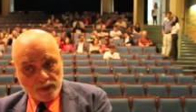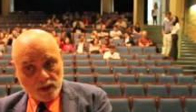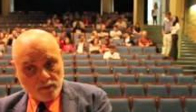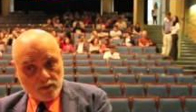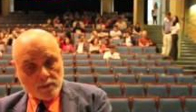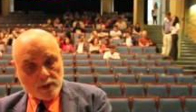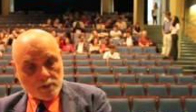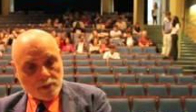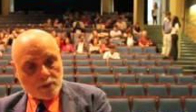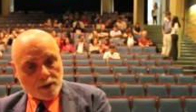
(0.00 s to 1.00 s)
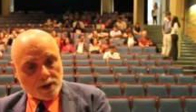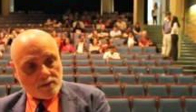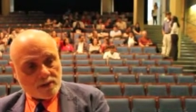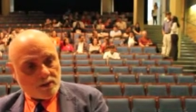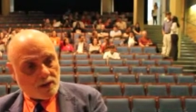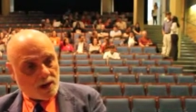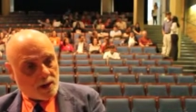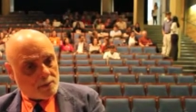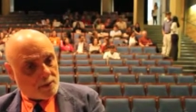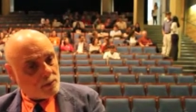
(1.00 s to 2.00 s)
Different people will have different
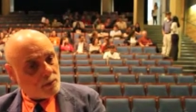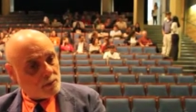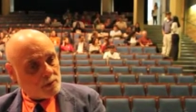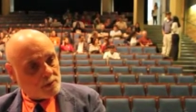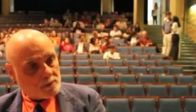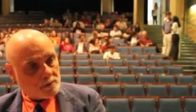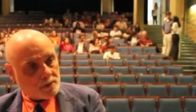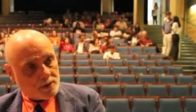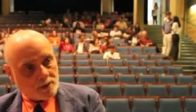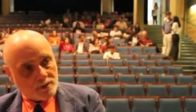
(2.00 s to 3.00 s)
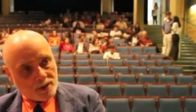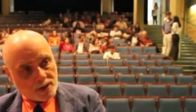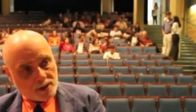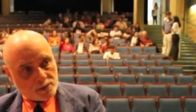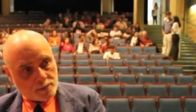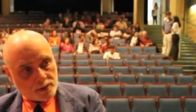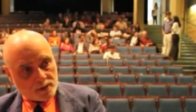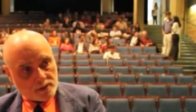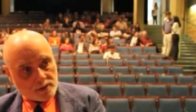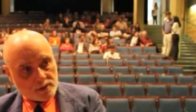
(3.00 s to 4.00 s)
aptitudes for different
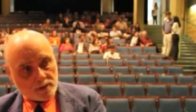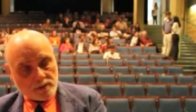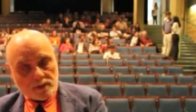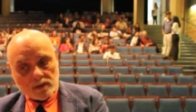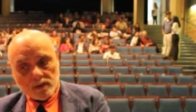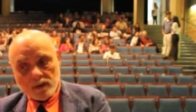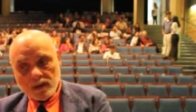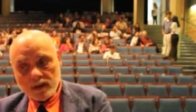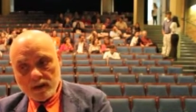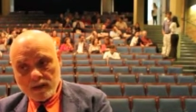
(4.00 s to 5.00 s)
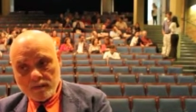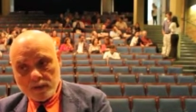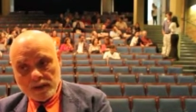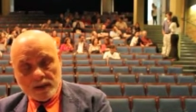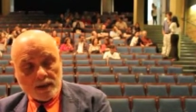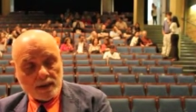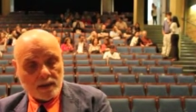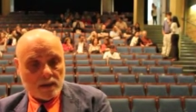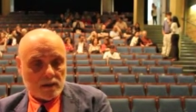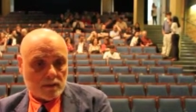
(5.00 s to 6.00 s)
aspects, but
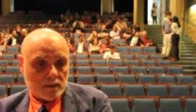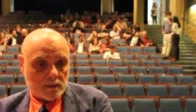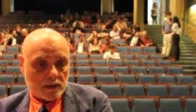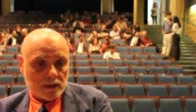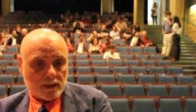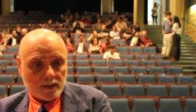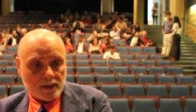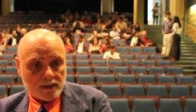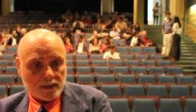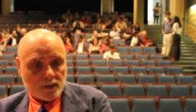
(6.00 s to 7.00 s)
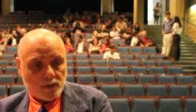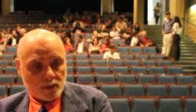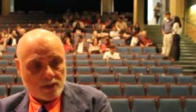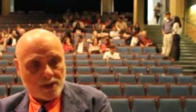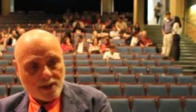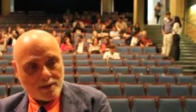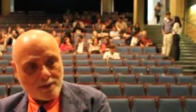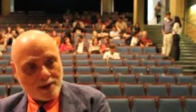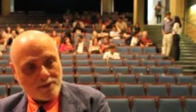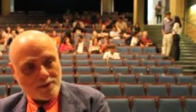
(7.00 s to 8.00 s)
to do the job,
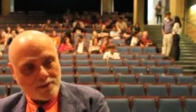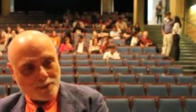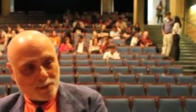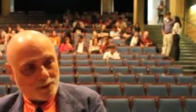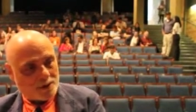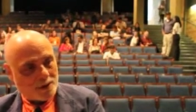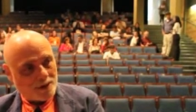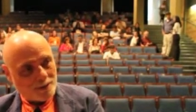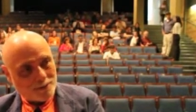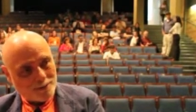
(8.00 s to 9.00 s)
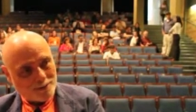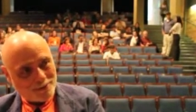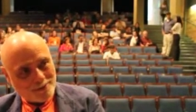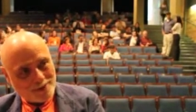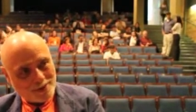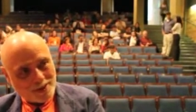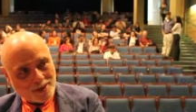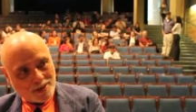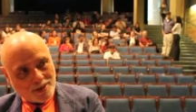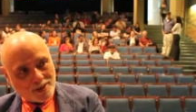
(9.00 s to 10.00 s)
they have to work together.
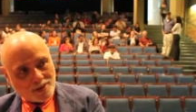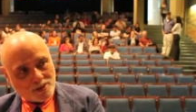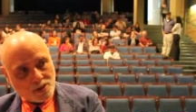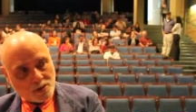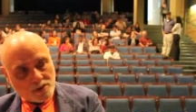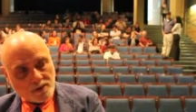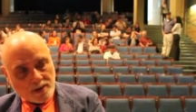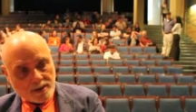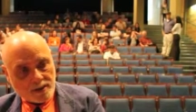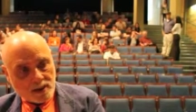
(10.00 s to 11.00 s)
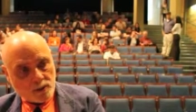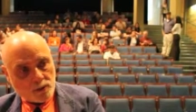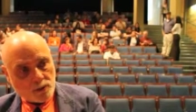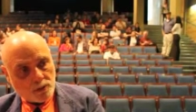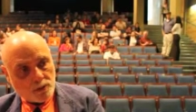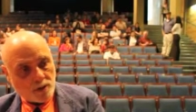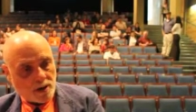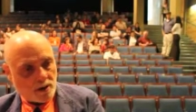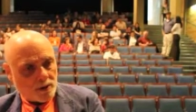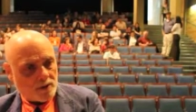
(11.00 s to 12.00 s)
So it's finding out who you
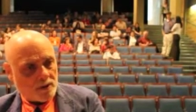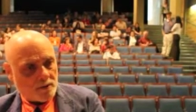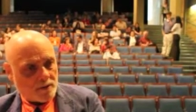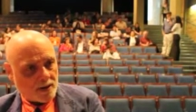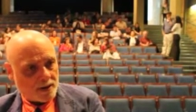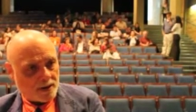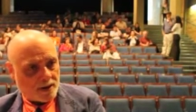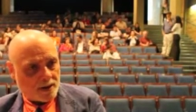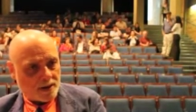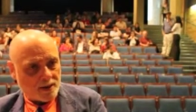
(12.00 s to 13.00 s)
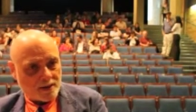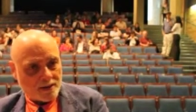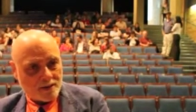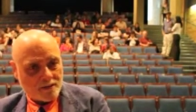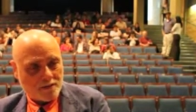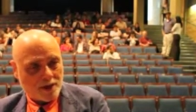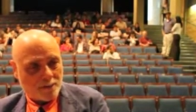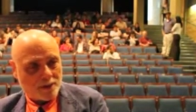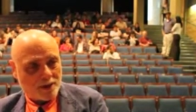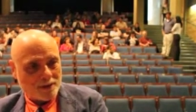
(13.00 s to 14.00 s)
are, and then finding a
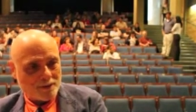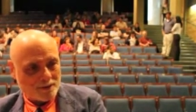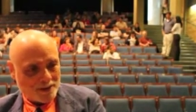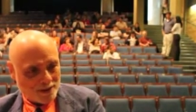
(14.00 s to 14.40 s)
family of